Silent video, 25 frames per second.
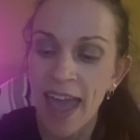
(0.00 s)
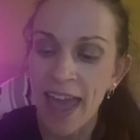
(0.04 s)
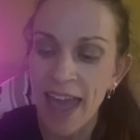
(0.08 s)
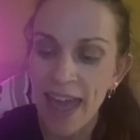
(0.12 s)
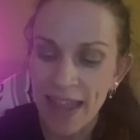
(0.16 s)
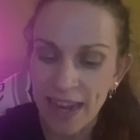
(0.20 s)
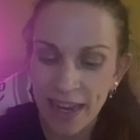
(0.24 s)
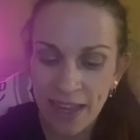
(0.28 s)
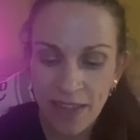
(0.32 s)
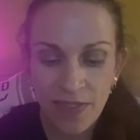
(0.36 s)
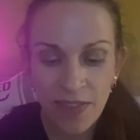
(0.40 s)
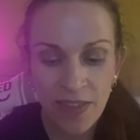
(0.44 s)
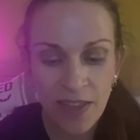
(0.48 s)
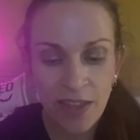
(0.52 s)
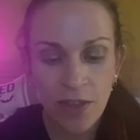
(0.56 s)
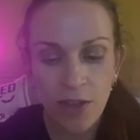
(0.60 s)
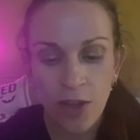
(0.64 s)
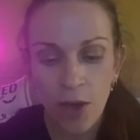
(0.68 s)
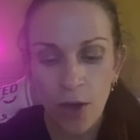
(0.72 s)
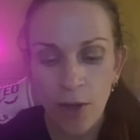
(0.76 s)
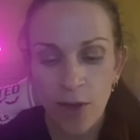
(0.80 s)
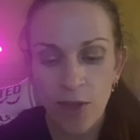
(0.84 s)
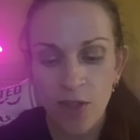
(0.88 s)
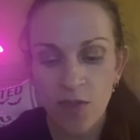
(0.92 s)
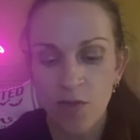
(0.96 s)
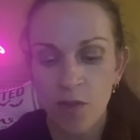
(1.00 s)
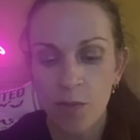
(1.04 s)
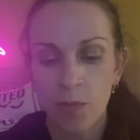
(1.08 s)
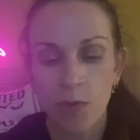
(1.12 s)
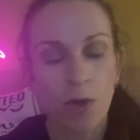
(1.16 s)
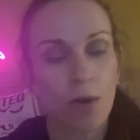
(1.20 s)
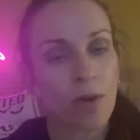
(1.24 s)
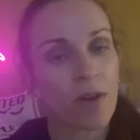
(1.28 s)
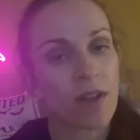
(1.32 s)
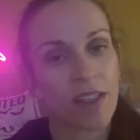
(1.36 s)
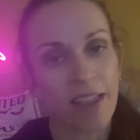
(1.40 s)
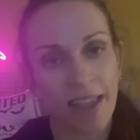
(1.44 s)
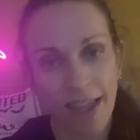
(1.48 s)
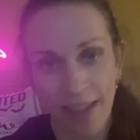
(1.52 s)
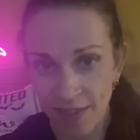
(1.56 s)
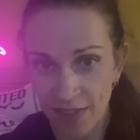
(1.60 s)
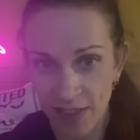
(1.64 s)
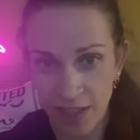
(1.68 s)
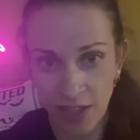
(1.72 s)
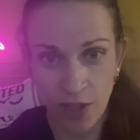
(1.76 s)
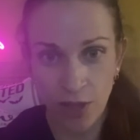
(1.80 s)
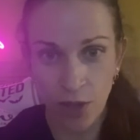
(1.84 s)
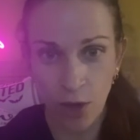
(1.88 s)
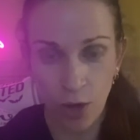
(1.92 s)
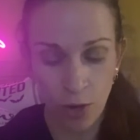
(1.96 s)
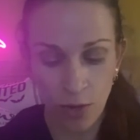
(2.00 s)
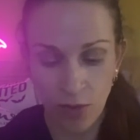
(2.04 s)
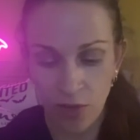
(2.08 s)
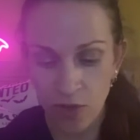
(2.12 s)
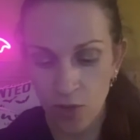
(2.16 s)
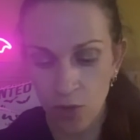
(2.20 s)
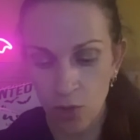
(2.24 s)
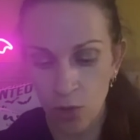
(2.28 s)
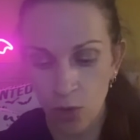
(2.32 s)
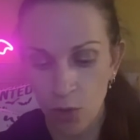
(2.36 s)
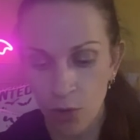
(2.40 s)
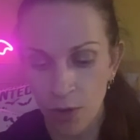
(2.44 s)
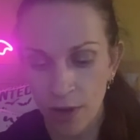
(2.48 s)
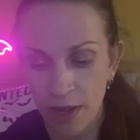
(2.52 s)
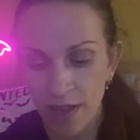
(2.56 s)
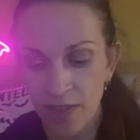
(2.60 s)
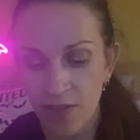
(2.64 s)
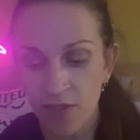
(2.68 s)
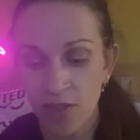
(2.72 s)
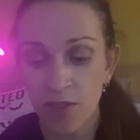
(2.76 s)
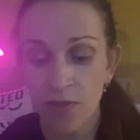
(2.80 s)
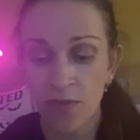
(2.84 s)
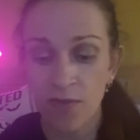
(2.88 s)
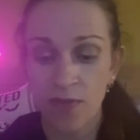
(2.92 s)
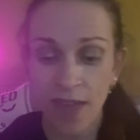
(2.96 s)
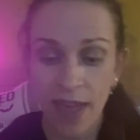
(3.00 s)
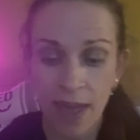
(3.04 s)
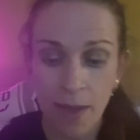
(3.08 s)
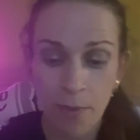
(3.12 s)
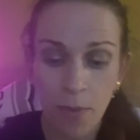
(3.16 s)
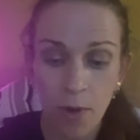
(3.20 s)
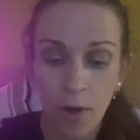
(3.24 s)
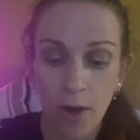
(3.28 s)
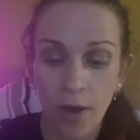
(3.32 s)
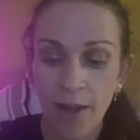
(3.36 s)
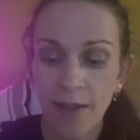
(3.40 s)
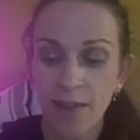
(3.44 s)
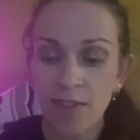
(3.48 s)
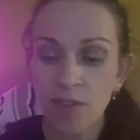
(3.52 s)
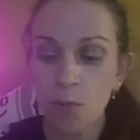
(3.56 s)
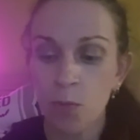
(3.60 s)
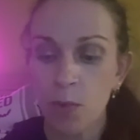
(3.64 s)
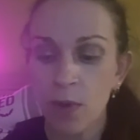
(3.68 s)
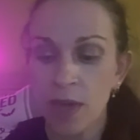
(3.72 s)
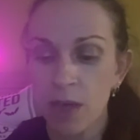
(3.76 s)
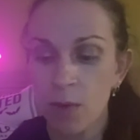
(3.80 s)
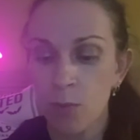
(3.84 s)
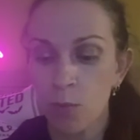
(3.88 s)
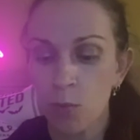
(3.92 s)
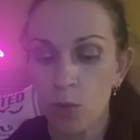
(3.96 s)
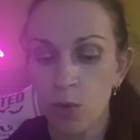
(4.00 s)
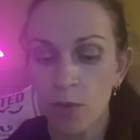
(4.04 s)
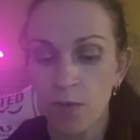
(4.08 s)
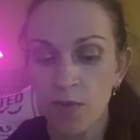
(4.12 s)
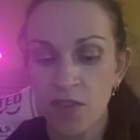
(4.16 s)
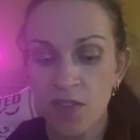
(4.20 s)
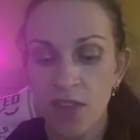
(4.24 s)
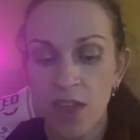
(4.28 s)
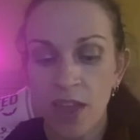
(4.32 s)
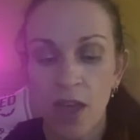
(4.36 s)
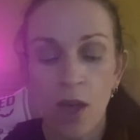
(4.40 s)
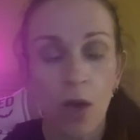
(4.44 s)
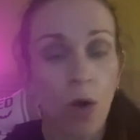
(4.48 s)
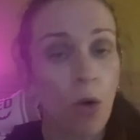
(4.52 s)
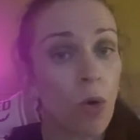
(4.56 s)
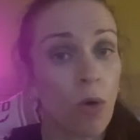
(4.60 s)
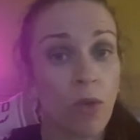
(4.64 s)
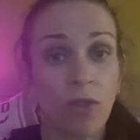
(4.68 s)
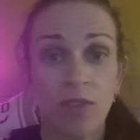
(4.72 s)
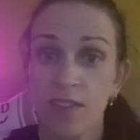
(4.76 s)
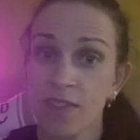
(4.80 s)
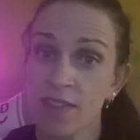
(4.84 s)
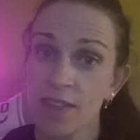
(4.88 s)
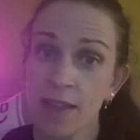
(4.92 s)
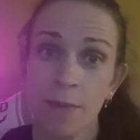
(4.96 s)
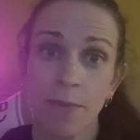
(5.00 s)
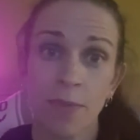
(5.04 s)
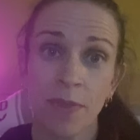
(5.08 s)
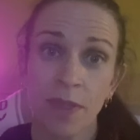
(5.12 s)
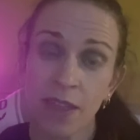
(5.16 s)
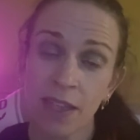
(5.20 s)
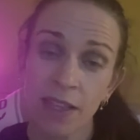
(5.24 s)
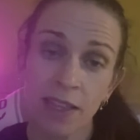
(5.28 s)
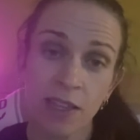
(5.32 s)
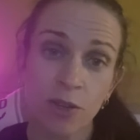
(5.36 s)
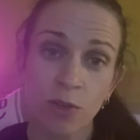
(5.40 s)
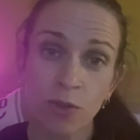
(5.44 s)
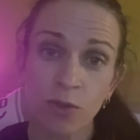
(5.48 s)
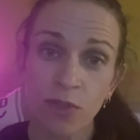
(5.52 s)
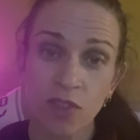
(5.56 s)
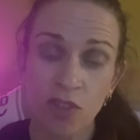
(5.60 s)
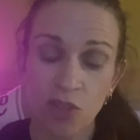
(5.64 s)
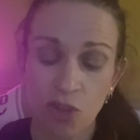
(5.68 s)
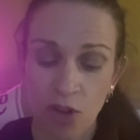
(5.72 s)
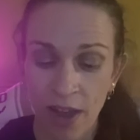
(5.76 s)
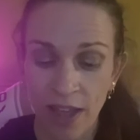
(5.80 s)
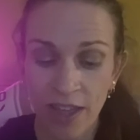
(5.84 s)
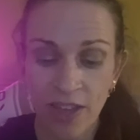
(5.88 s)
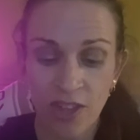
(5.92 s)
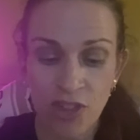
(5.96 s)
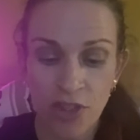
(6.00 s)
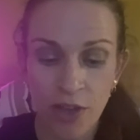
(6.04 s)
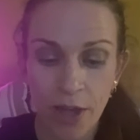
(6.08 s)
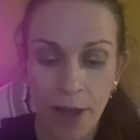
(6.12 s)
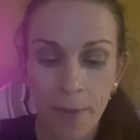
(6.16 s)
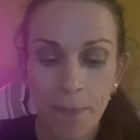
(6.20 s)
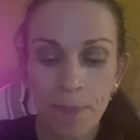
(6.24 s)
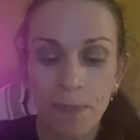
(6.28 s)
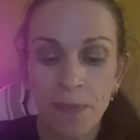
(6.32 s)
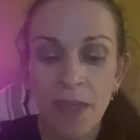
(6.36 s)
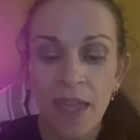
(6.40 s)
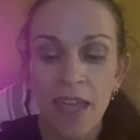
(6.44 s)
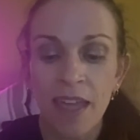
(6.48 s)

Anything goes from your classic ghost stories to vampires, werewolves, or to something a little stranger.